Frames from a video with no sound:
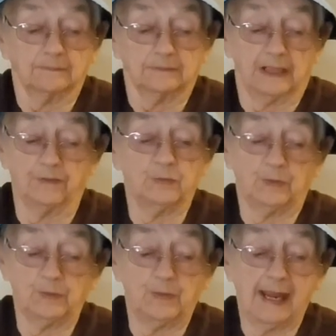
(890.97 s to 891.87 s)
Even
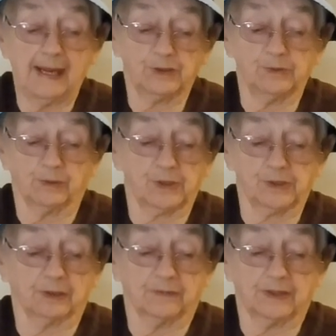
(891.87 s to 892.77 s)
when we had sewer
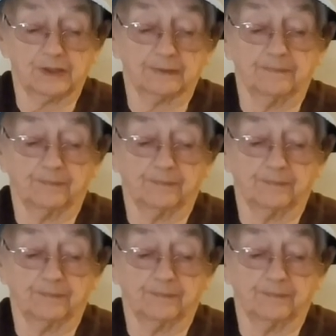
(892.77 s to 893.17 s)
service,